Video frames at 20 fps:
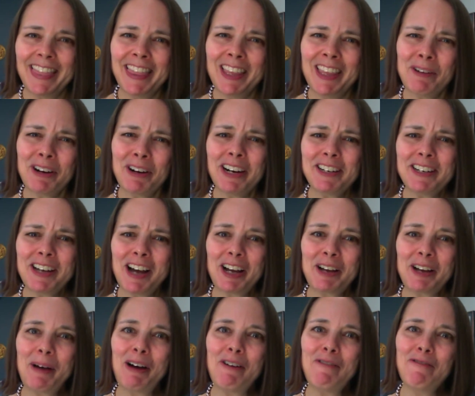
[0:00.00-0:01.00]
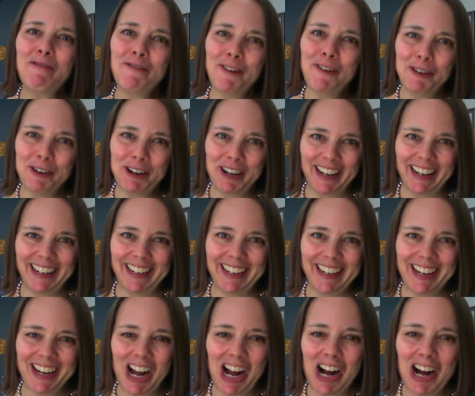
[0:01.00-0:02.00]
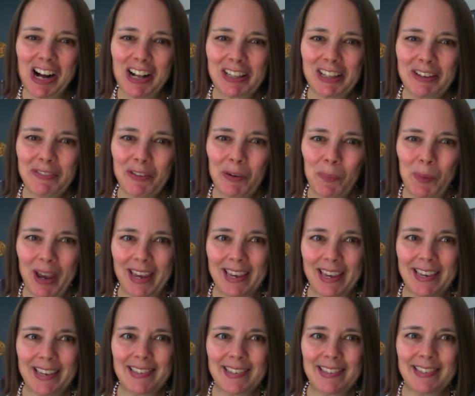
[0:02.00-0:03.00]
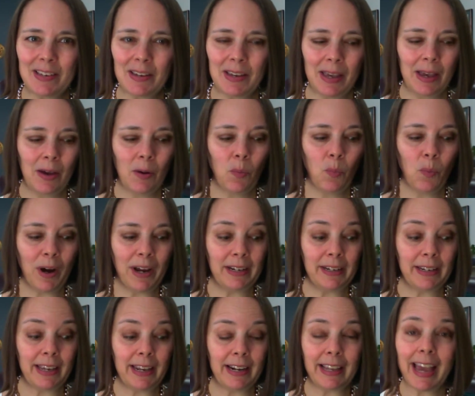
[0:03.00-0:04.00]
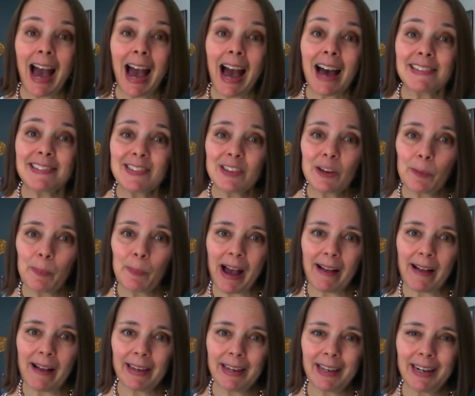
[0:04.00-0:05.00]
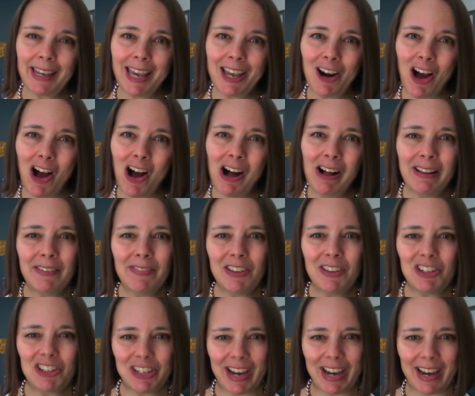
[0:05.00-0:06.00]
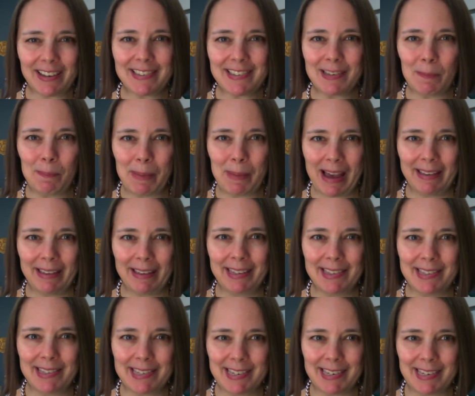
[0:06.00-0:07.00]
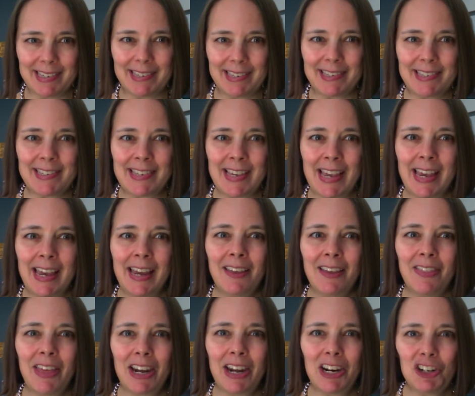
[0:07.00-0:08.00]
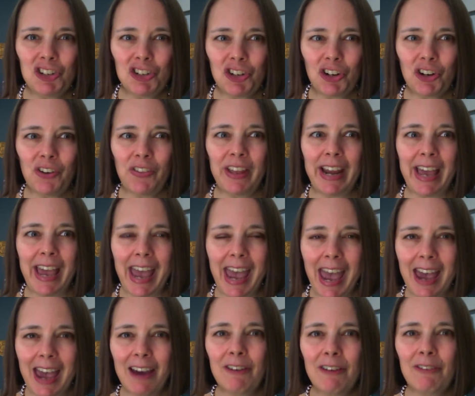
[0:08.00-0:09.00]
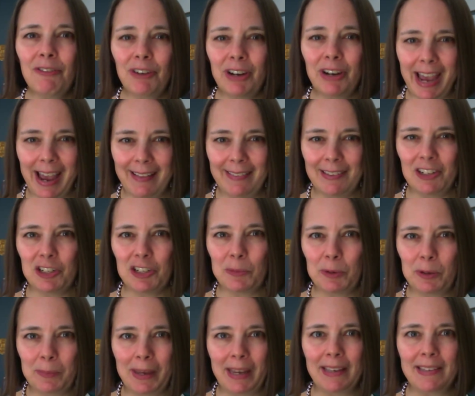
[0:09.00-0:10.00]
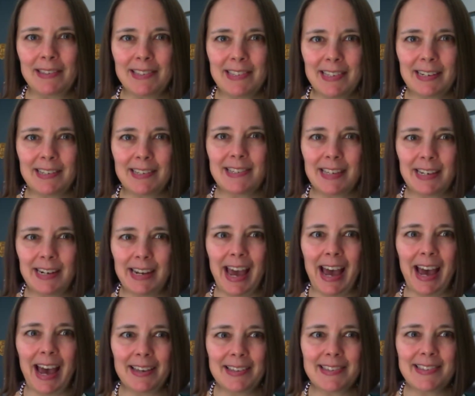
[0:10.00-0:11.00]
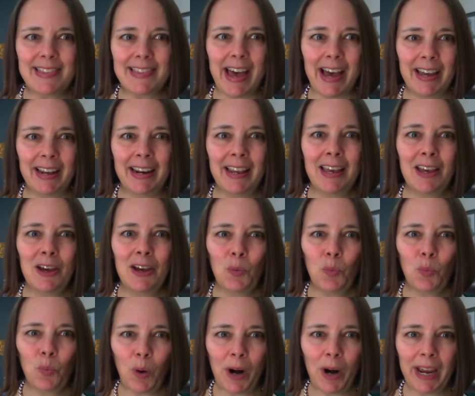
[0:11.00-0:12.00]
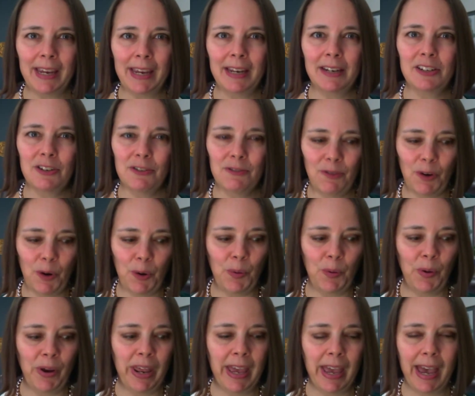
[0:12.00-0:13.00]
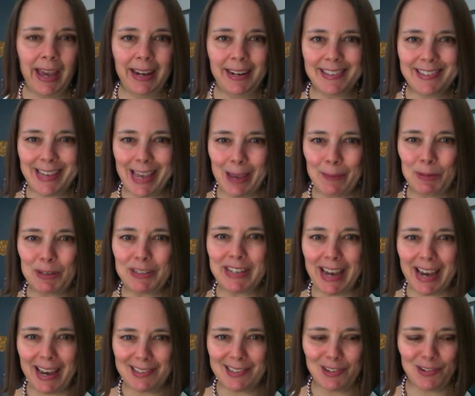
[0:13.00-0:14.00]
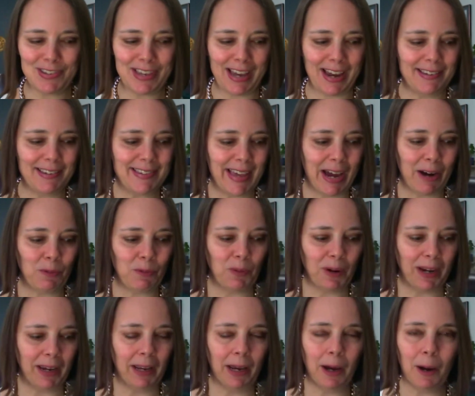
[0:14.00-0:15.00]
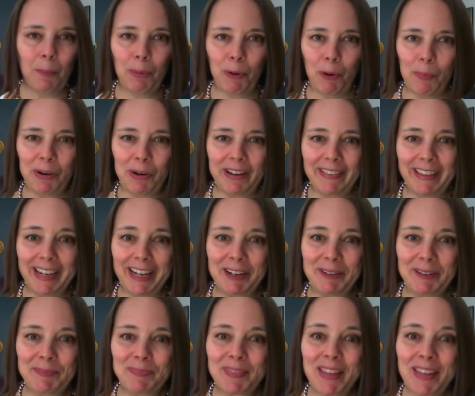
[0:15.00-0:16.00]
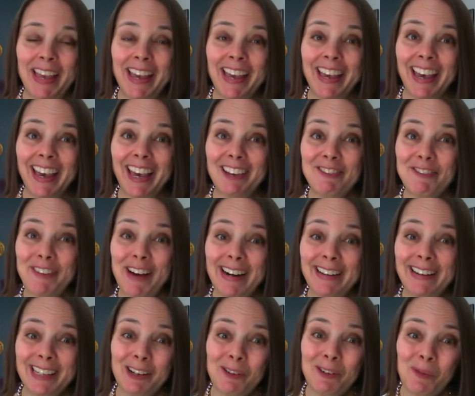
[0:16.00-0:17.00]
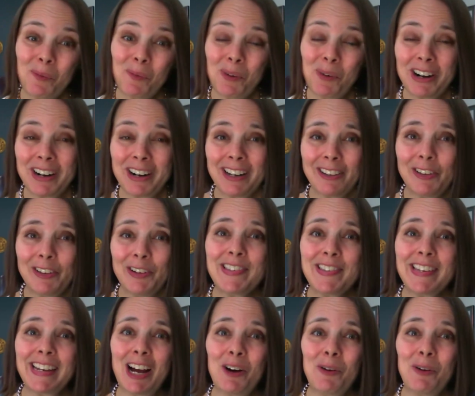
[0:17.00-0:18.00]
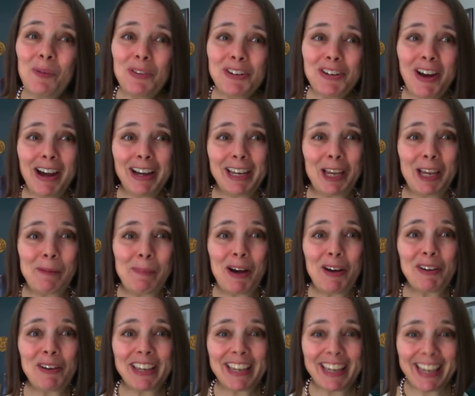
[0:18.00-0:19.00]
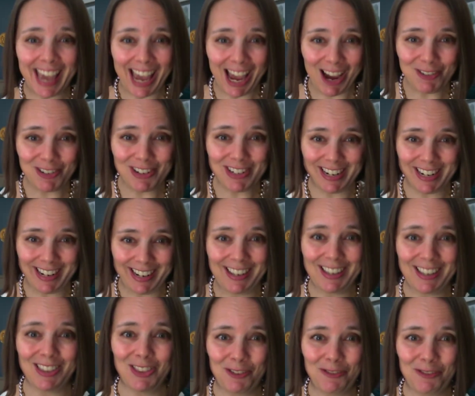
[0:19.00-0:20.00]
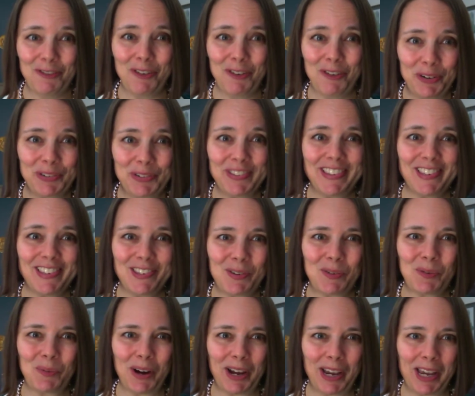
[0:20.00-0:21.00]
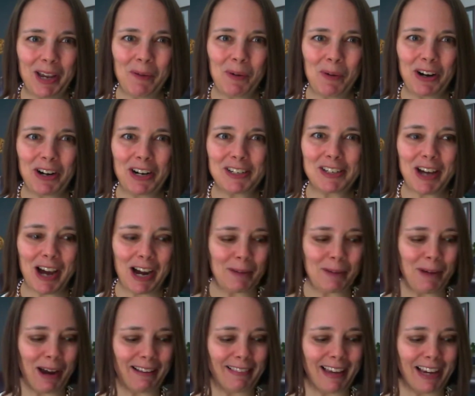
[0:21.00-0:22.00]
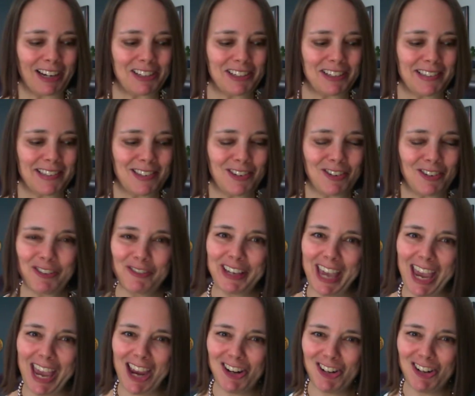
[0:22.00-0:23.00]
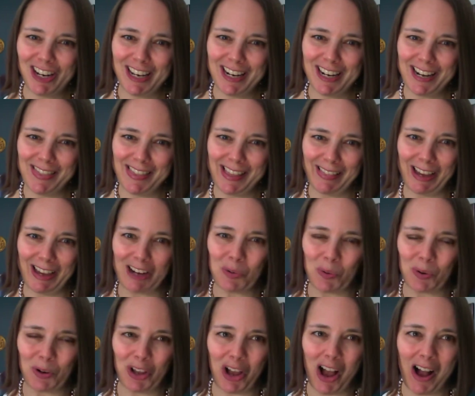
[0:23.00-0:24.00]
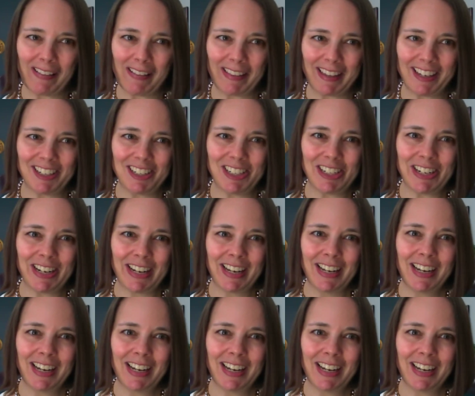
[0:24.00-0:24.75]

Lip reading: Then we're going to talk about voting, all of the ways one can cast their ballot and all of the checks and balances that ensure that every eligible Maine citizen has that right to vote and is able to exercise that right appropriately. And finally, we're going to close it out with talking about counting the votes, right? We're going to talk about election certification and the Electoral College.